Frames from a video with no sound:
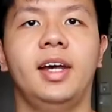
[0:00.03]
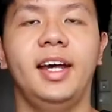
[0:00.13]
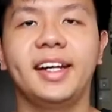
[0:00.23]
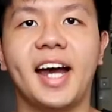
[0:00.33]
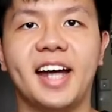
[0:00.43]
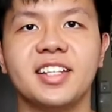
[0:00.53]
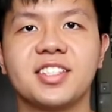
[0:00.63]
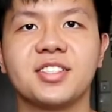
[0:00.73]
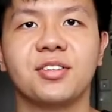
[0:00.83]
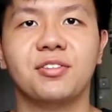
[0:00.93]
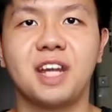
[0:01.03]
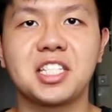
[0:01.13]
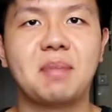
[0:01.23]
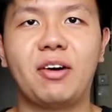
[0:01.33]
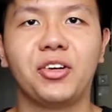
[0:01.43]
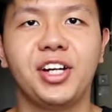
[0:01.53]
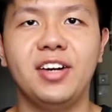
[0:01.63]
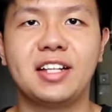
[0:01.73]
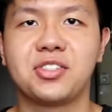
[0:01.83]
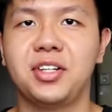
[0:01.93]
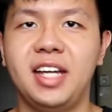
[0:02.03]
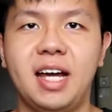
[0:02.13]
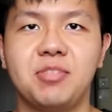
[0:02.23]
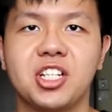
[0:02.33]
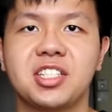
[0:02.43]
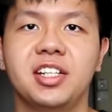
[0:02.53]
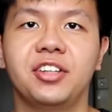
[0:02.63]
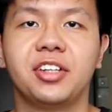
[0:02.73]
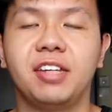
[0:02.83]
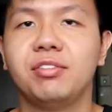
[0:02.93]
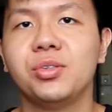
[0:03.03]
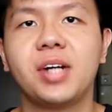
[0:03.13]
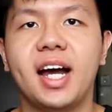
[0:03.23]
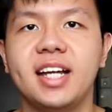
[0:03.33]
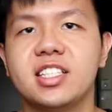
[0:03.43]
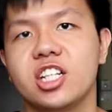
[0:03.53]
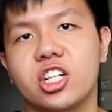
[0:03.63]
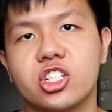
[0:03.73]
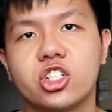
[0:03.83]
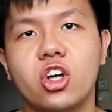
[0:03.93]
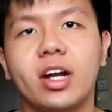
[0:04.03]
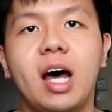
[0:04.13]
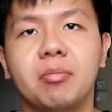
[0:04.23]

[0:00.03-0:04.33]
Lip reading: Hey guys, rustmarrow here, and today I'm just here to give you guys a short